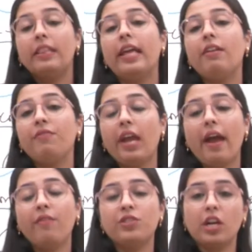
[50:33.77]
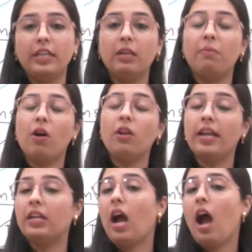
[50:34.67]
Then we have studied about
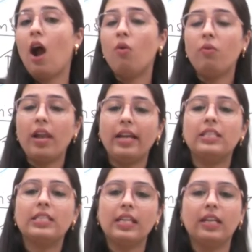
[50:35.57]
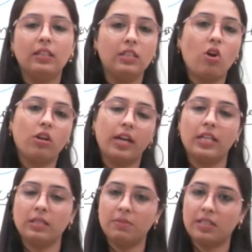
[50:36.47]
like how will I say that this
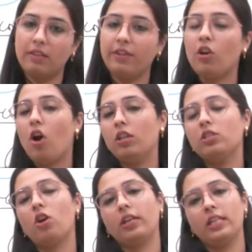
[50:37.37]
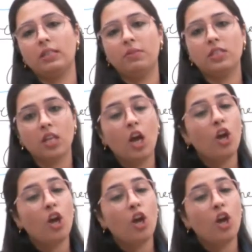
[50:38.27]
organism is living or this organism is